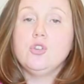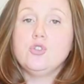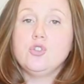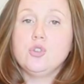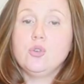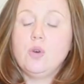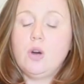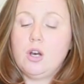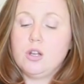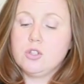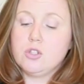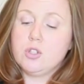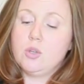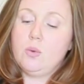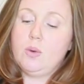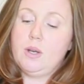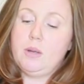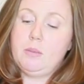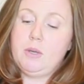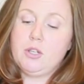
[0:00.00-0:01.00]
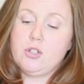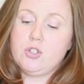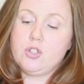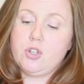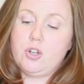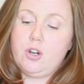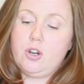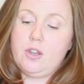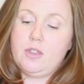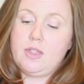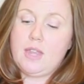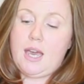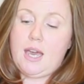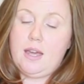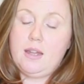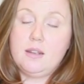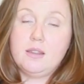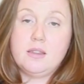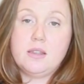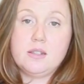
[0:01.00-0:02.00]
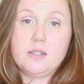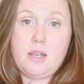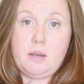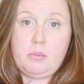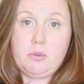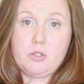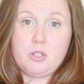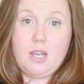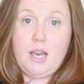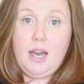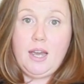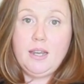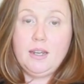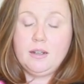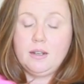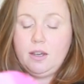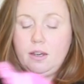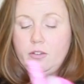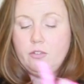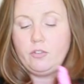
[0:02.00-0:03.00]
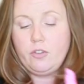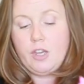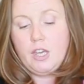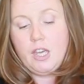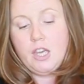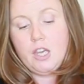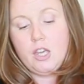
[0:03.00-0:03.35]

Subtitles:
You do also wanna make sure that the diaper is high enough.